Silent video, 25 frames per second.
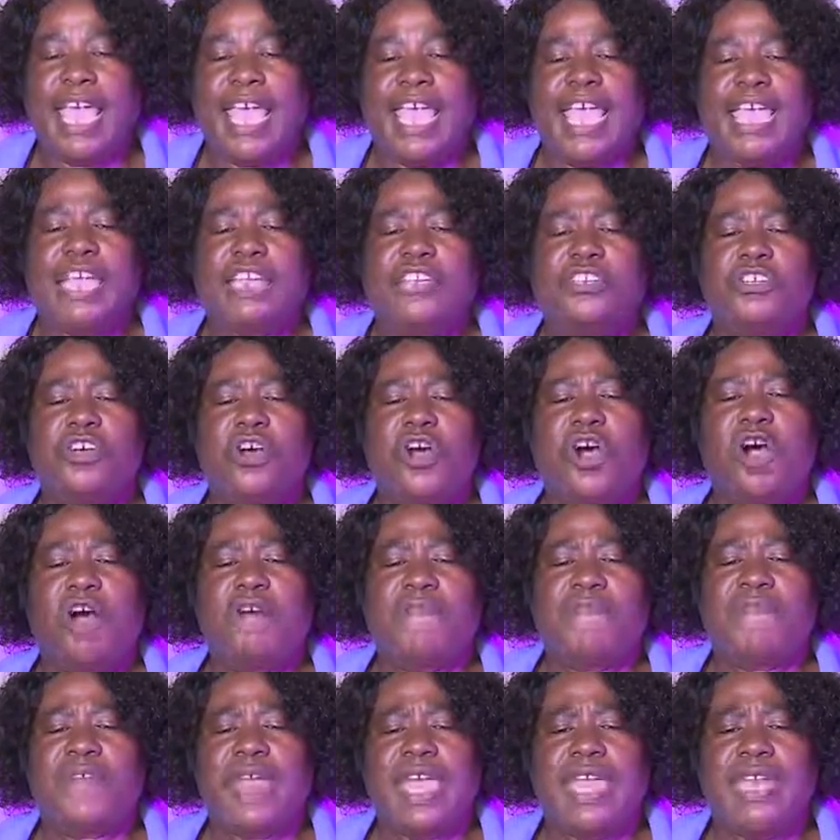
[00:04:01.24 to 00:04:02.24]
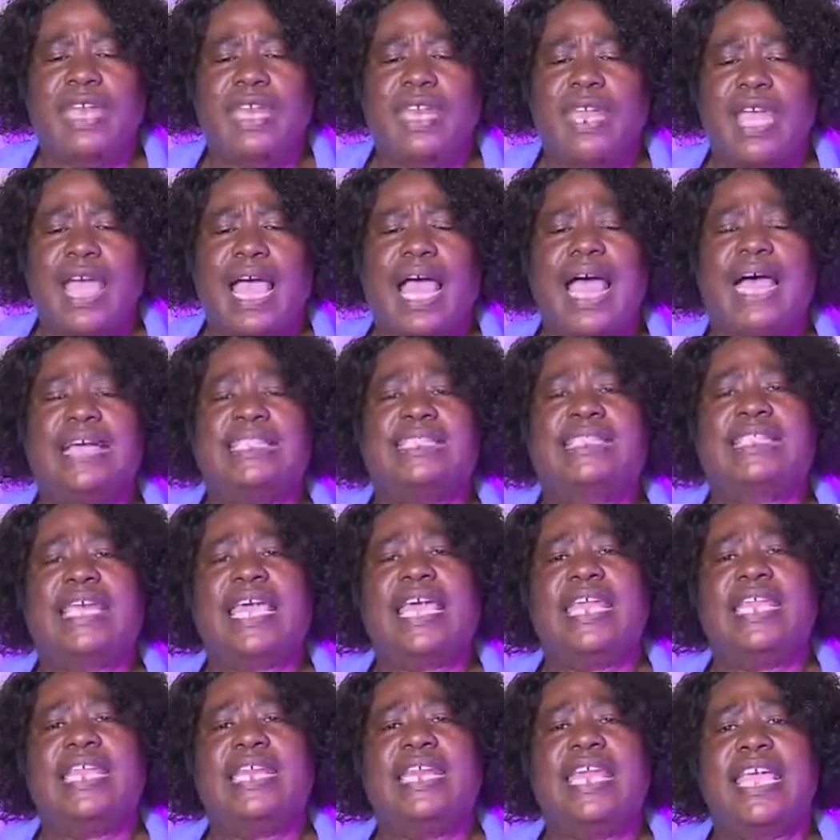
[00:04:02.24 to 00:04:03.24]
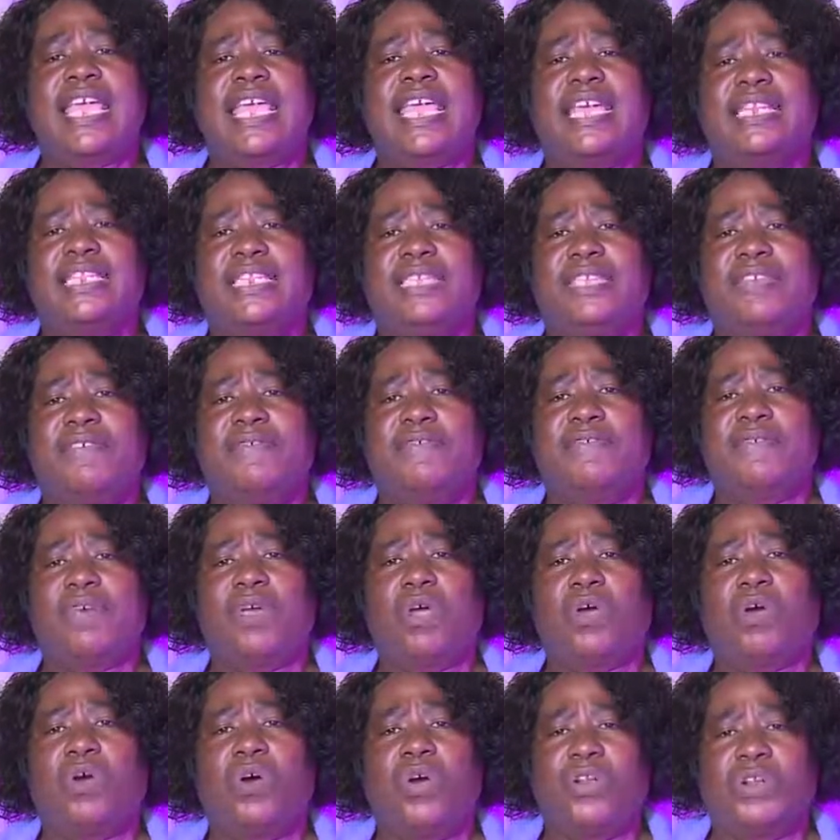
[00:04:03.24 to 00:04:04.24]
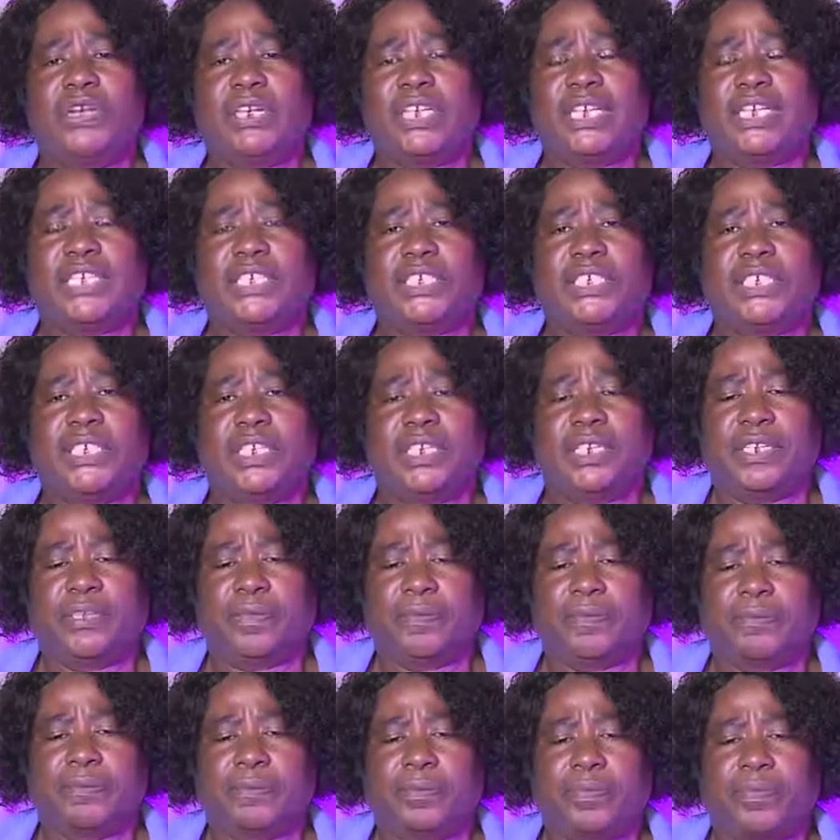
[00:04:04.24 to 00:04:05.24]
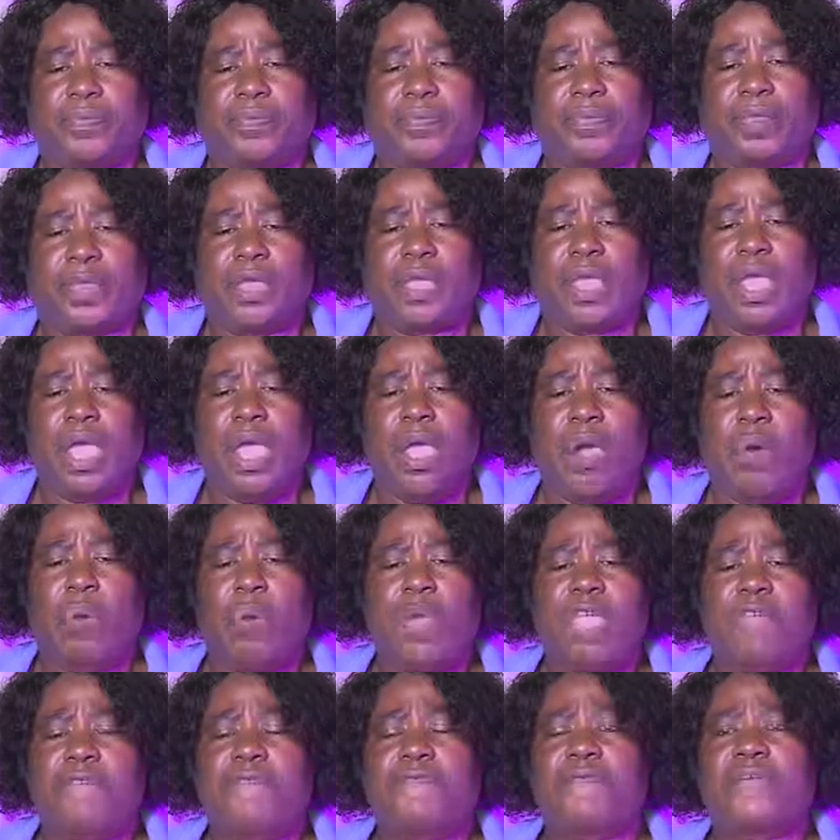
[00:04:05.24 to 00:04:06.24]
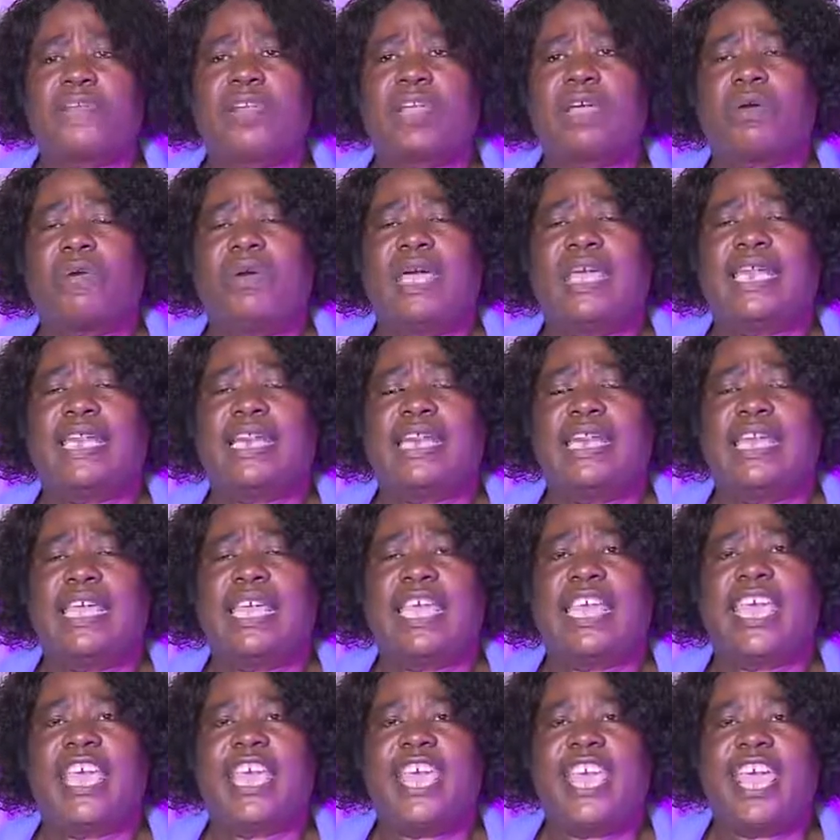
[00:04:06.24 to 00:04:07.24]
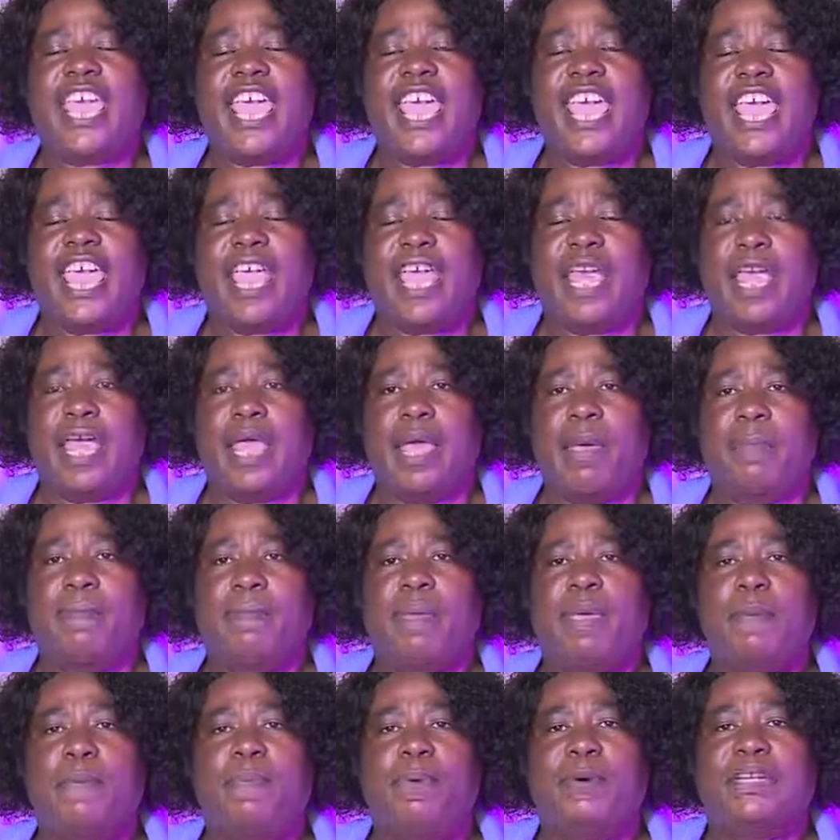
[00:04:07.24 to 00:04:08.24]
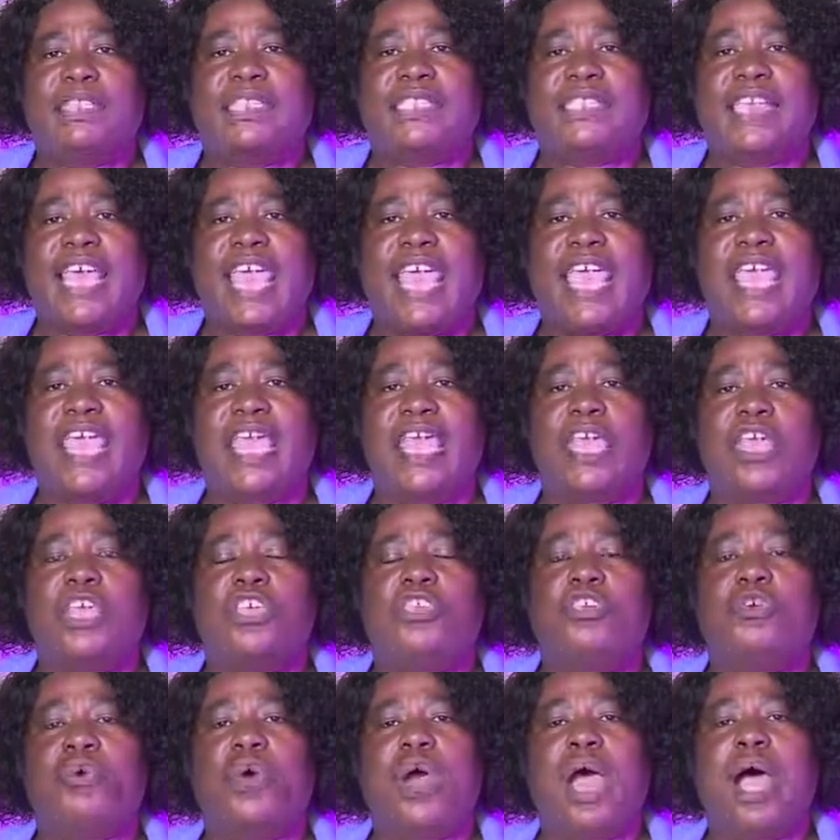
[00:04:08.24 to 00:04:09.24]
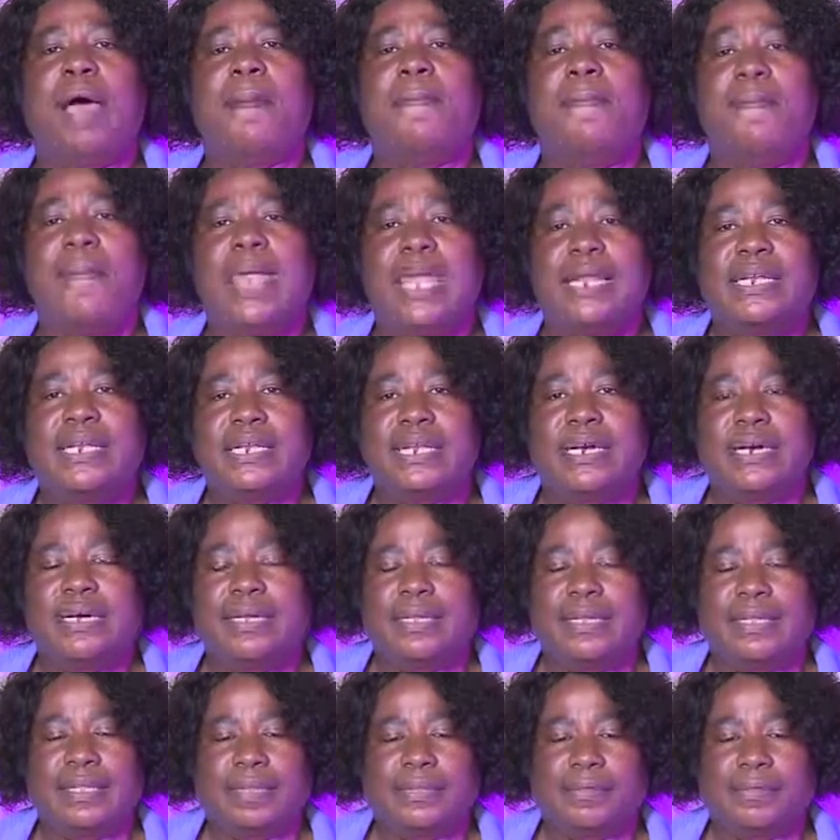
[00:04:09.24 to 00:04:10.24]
it often has a negative connotation. We frequently hear people say, you are mental.